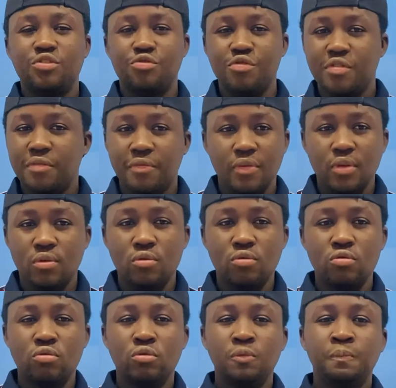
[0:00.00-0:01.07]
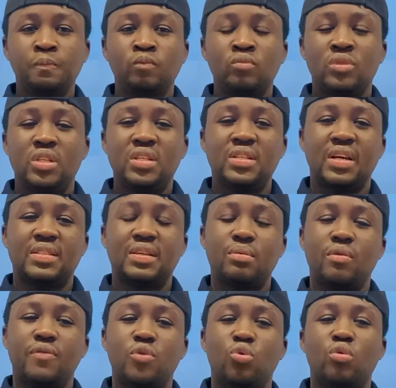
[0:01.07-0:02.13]
review. These are some
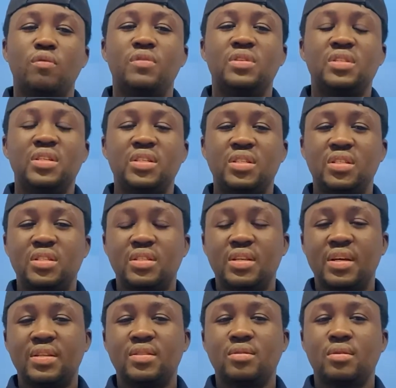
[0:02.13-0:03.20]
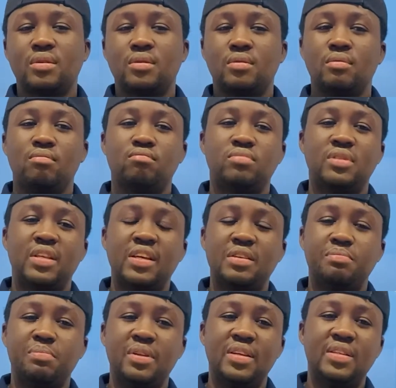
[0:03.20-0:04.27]
of the conversations that
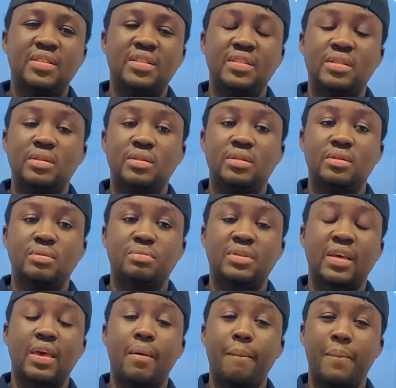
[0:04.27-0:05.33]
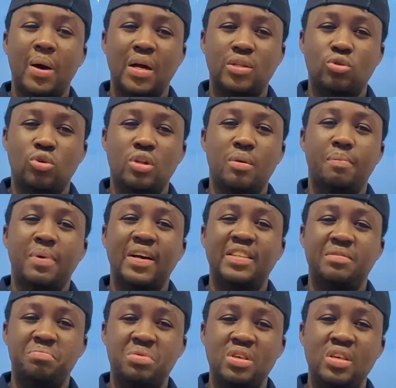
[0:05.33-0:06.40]
take place in the second part, or the part
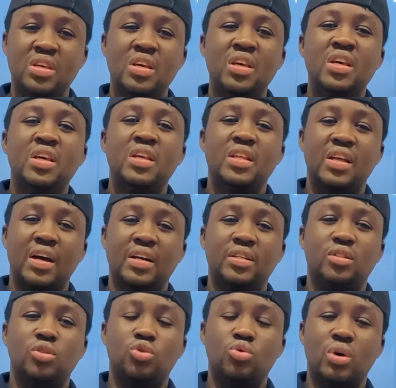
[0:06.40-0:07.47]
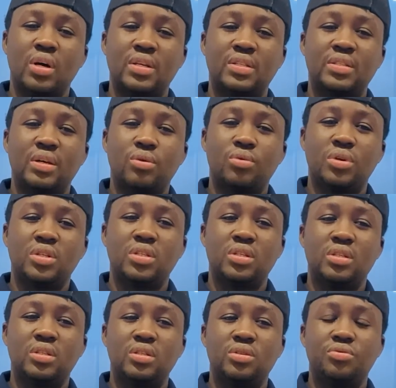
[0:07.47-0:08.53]
B, and you answer
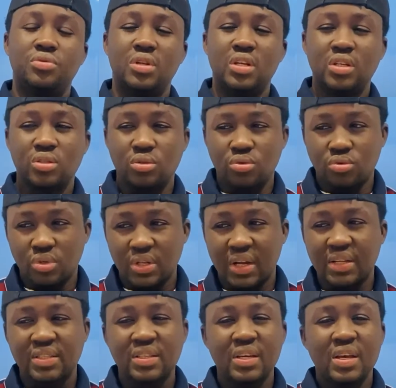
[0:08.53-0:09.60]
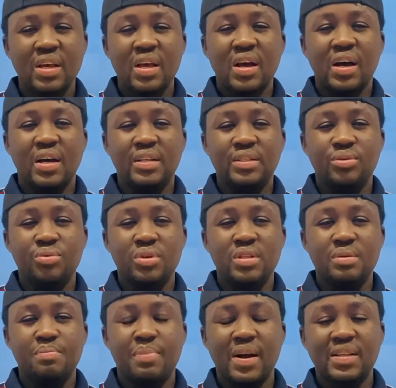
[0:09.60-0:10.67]
questions relating to that. And with the
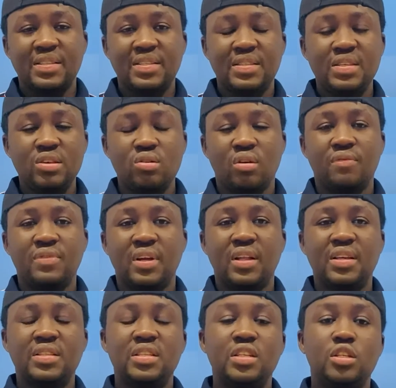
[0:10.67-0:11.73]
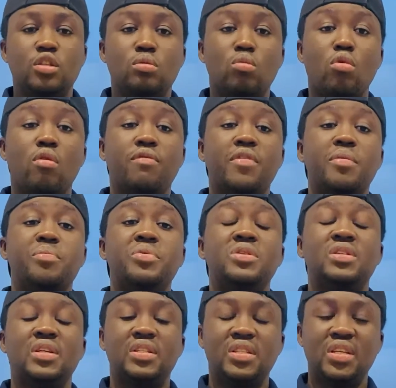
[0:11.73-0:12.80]
part C of the listening, is more of a
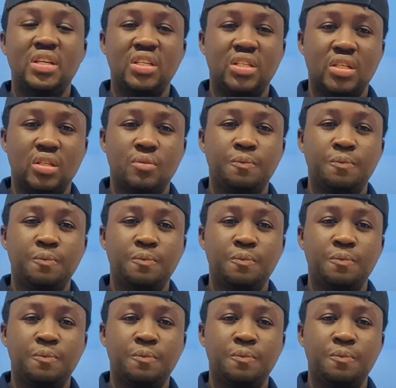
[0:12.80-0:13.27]
presentation,